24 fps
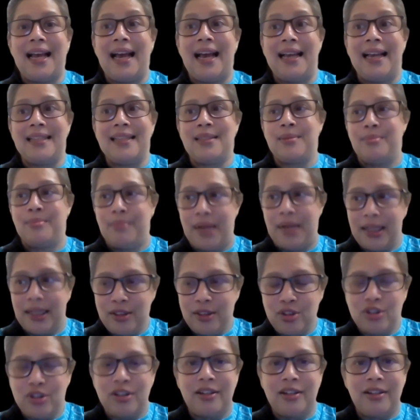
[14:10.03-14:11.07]
as
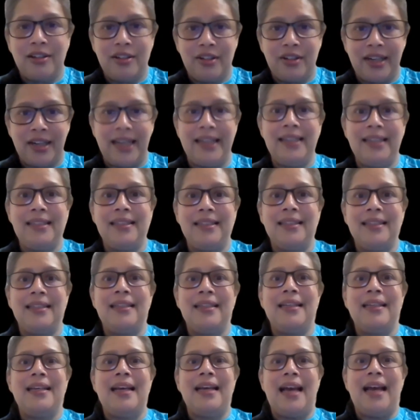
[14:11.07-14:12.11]
much a right
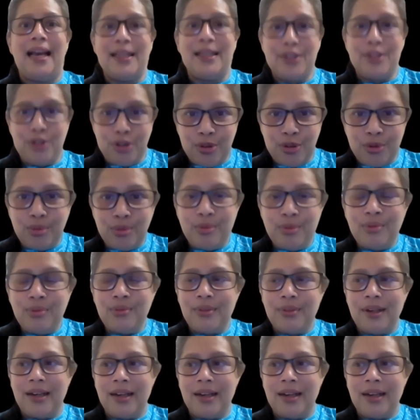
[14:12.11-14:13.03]
as you